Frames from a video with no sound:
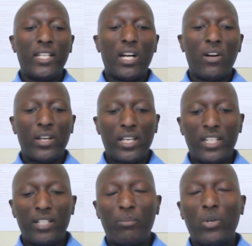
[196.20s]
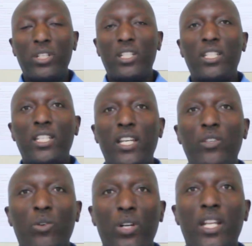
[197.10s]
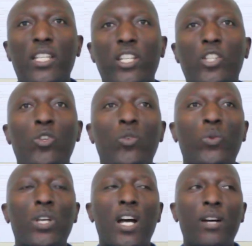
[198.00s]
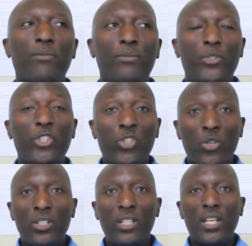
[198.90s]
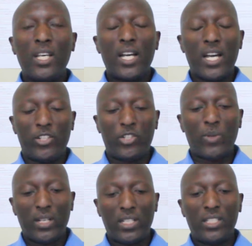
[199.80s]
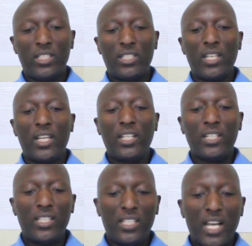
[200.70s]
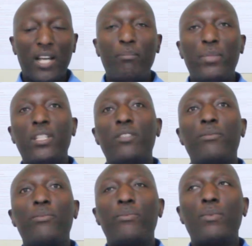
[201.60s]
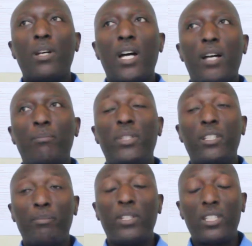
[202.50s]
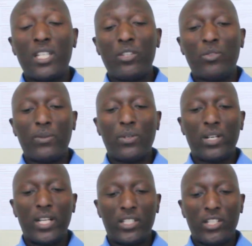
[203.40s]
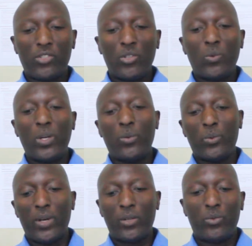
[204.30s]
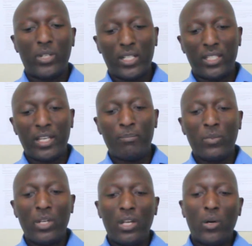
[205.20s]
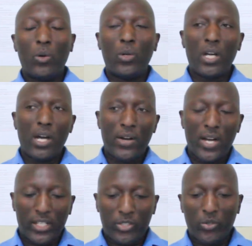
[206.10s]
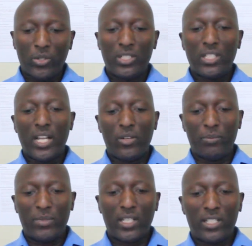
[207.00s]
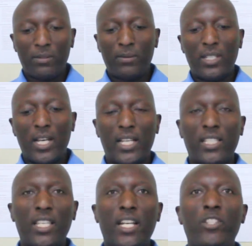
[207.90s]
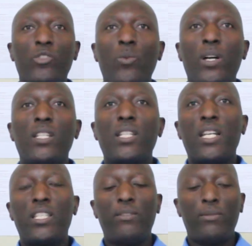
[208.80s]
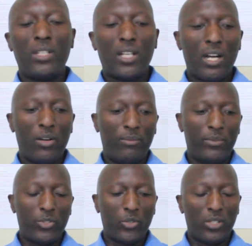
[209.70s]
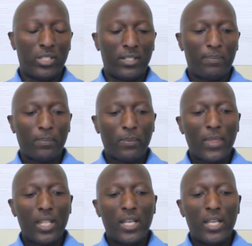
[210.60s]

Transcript: and our end point here in the organization we have vision and strategies. These are big pictures of organization where we want to take them. All our actions and objectives are geared towards achieving our visions.